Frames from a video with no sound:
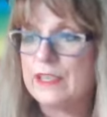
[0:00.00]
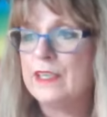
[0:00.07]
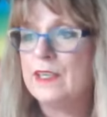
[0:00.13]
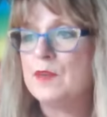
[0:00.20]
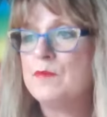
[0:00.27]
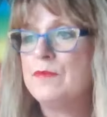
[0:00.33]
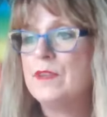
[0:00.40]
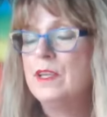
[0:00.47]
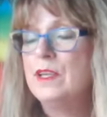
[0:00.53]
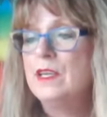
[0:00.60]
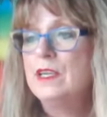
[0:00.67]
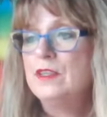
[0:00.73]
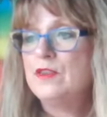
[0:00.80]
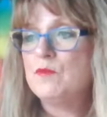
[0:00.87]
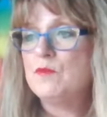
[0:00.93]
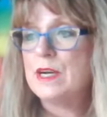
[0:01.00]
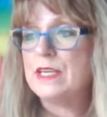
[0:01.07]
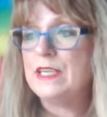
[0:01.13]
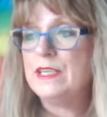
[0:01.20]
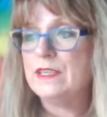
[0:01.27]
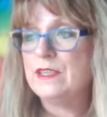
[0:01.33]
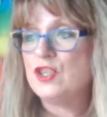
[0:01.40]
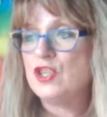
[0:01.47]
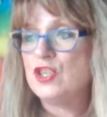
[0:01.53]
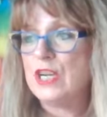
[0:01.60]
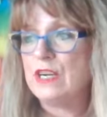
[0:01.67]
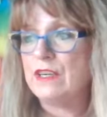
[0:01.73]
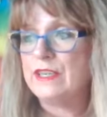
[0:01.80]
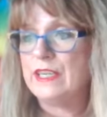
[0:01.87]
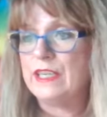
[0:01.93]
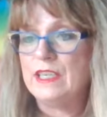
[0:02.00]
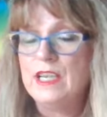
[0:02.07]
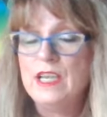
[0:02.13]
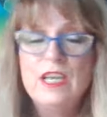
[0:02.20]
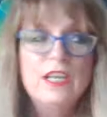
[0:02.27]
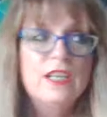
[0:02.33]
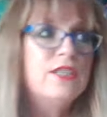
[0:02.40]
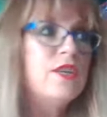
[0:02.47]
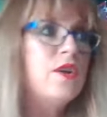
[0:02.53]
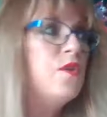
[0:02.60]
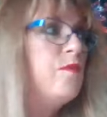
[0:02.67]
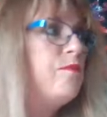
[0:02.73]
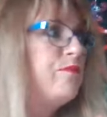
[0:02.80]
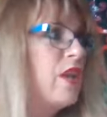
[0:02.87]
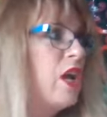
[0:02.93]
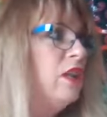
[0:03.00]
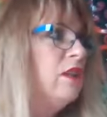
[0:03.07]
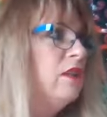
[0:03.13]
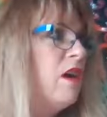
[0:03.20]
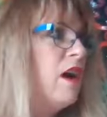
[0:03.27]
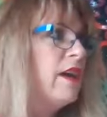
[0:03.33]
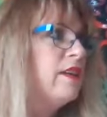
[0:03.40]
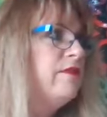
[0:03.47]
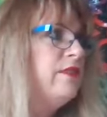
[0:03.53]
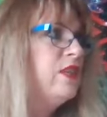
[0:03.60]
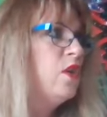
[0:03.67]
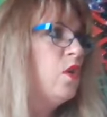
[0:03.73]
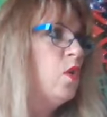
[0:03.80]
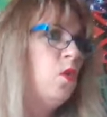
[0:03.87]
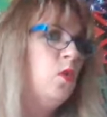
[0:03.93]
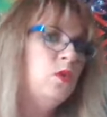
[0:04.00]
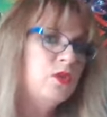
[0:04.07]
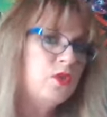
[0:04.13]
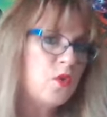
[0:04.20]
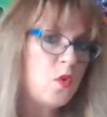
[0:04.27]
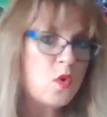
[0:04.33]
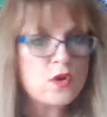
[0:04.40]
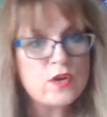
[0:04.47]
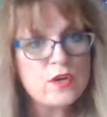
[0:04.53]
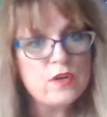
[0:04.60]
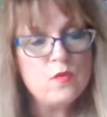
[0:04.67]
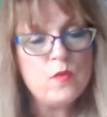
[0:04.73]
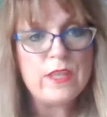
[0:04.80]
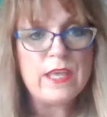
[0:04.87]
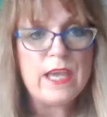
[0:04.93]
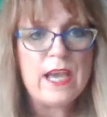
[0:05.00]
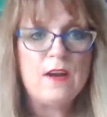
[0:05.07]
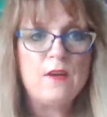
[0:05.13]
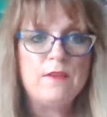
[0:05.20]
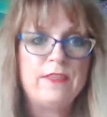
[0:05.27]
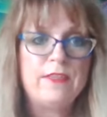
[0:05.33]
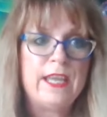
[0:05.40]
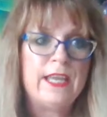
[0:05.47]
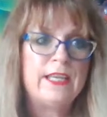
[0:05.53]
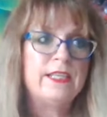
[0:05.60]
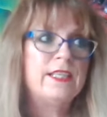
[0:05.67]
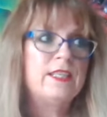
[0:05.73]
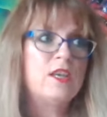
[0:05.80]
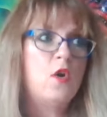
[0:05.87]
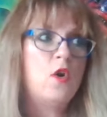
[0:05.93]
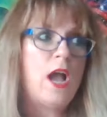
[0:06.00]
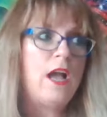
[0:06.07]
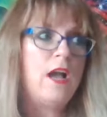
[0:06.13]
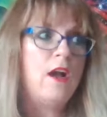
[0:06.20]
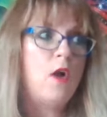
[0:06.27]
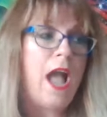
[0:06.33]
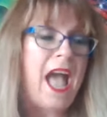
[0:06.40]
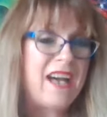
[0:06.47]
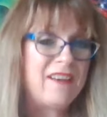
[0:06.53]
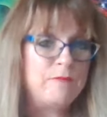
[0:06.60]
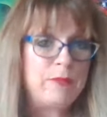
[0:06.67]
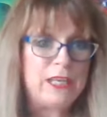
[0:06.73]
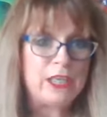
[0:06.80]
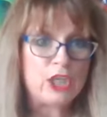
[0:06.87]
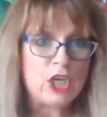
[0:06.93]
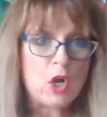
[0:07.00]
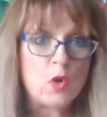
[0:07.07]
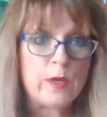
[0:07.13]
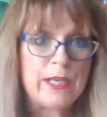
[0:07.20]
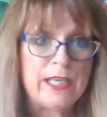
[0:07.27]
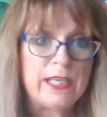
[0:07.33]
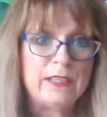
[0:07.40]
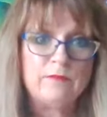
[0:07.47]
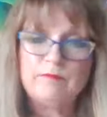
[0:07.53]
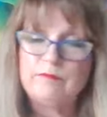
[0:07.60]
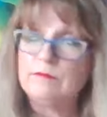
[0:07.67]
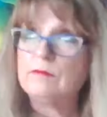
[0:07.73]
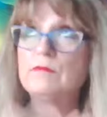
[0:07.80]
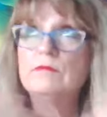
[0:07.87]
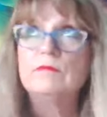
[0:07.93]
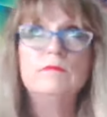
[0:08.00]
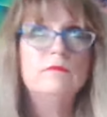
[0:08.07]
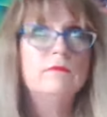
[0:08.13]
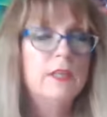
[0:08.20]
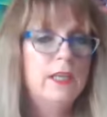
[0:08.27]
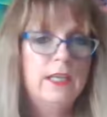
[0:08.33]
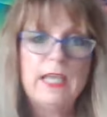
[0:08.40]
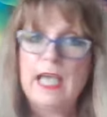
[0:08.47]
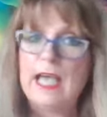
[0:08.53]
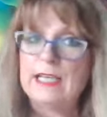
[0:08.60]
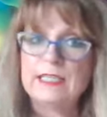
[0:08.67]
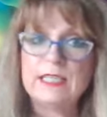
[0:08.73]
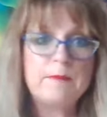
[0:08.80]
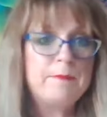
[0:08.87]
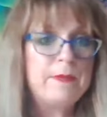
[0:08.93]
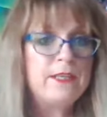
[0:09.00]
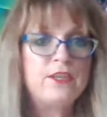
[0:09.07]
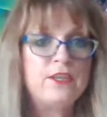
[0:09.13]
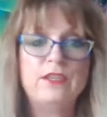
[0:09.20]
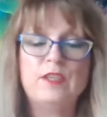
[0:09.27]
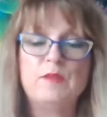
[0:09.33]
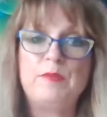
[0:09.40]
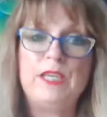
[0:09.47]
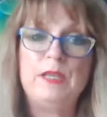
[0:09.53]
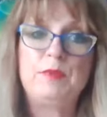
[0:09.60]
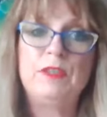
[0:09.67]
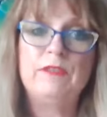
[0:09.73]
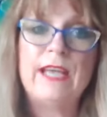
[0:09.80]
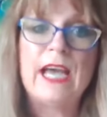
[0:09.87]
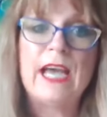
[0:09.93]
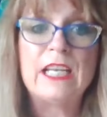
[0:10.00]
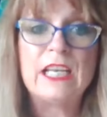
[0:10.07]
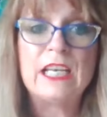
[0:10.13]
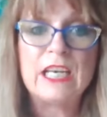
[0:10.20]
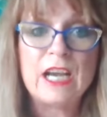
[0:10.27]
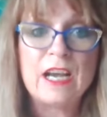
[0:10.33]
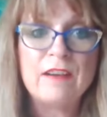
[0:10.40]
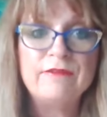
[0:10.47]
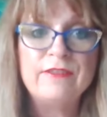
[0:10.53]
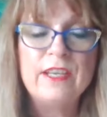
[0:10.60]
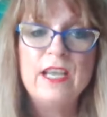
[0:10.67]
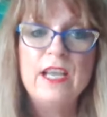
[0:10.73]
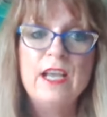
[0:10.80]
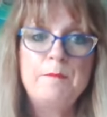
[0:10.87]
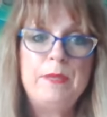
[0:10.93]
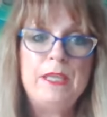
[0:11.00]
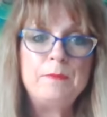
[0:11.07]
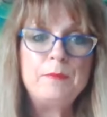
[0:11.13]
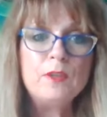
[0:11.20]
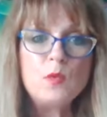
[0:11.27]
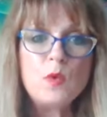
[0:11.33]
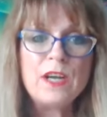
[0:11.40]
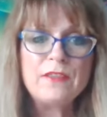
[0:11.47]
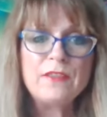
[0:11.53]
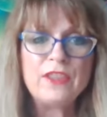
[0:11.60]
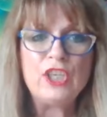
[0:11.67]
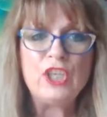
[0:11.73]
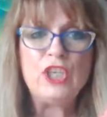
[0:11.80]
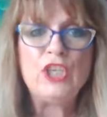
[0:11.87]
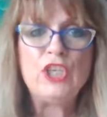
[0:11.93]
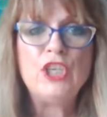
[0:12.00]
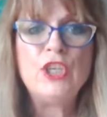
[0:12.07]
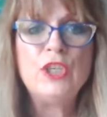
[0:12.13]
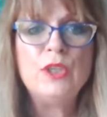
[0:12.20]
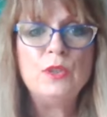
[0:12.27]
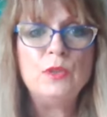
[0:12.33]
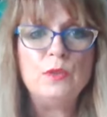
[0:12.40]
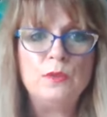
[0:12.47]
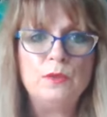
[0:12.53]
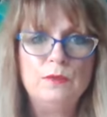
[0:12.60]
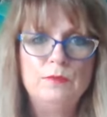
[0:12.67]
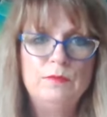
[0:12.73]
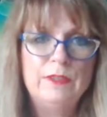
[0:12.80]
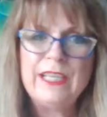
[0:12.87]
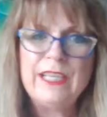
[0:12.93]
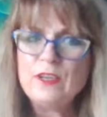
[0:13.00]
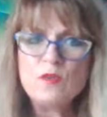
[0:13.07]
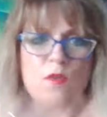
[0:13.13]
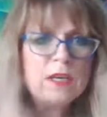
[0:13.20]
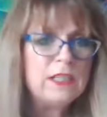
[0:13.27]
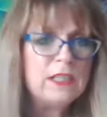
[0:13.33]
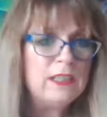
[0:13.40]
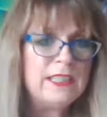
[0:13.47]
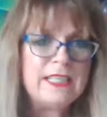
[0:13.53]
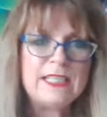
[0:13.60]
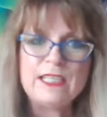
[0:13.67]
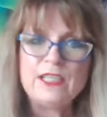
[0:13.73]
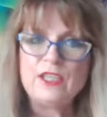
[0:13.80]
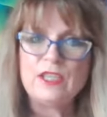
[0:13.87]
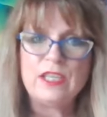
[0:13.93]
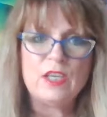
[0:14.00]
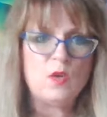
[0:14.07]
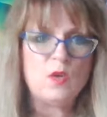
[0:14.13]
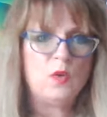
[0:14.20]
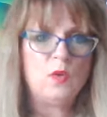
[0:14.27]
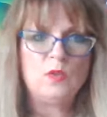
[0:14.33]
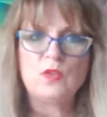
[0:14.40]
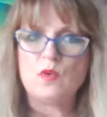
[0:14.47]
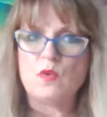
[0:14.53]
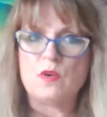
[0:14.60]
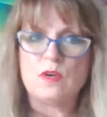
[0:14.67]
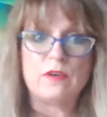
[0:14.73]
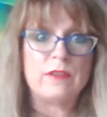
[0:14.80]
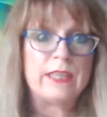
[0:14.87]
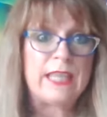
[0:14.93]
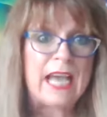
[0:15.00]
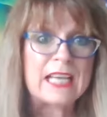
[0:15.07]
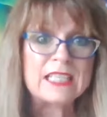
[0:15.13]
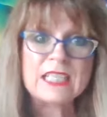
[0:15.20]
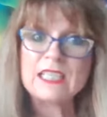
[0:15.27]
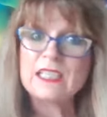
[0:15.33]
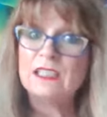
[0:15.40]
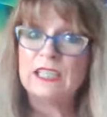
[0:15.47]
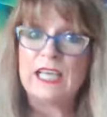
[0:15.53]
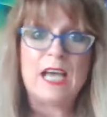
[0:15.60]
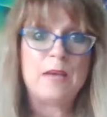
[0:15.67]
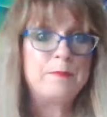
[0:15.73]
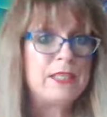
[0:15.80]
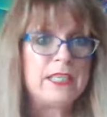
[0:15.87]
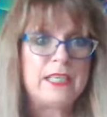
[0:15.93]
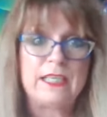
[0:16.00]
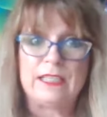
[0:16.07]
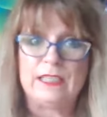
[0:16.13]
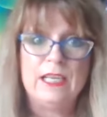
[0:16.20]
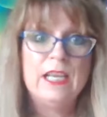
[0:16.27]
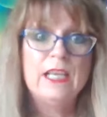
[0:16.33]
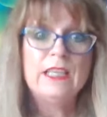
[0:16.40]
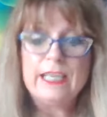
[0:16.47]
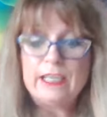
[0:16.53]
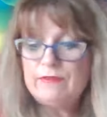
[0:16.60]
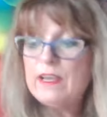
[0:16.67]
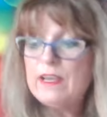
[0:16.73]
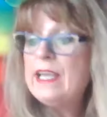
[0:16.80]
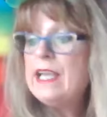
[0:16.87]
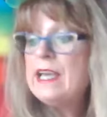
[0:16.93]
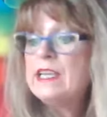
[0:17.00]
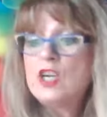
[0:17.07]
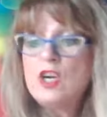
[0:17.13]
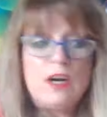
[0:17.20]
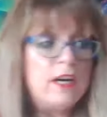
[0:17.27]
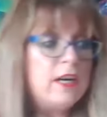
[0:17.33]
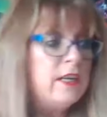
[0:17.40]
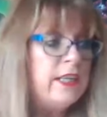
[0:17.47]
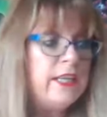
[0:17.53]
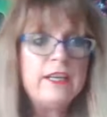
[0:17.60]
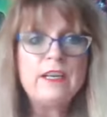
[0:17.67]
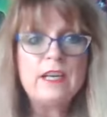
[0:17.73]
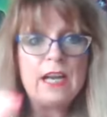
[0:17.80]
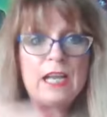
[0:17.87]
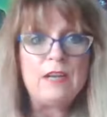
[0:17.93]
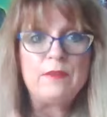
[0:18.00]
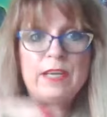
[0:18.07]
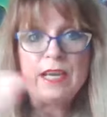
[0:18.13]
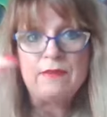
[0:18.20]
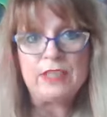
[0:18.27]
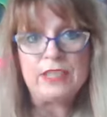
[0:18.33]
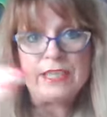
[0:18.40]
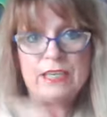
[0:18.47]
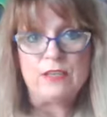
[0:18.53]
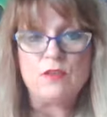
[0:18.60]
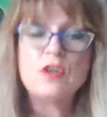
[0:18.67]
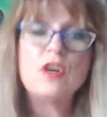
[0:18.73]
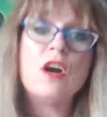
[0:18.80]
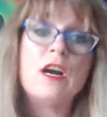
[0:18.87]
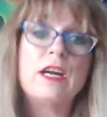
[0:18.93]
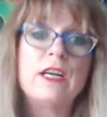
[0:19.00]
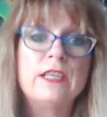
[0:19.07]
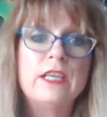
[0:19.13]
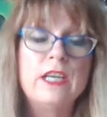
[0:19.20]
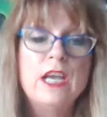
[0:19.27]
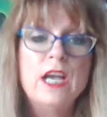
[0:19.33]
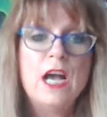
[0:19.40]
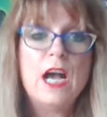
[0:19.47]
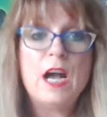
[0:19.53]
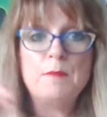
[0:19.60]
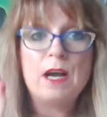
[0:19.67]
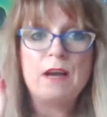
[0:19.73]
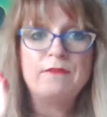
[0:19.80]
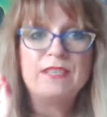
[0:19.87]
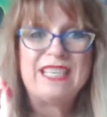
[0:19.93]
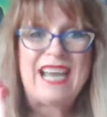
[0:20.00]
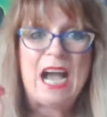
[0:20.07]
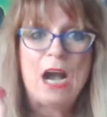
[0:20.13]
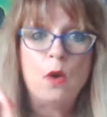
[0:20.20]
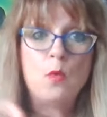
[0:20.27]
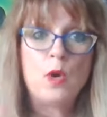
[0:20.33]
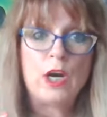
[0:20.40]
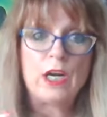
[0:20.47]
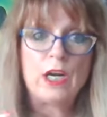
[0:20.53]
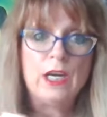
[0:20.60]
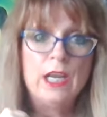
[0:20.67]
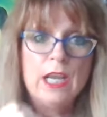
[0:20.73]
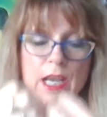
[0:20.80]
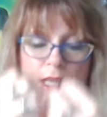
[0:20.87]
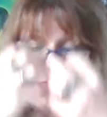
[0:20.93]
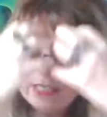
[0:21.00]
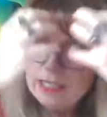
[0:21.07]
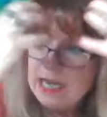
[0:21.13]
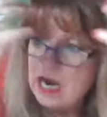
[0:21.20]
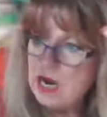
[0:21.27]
for him to what he is sharing. So, a lot of the old order with how things have been going, as I mentioned, that people have had enough. People want the new they don't want to listen to the old order. That's collapsing. Like if I had a card here, I would have the tarot card um, of Tower. The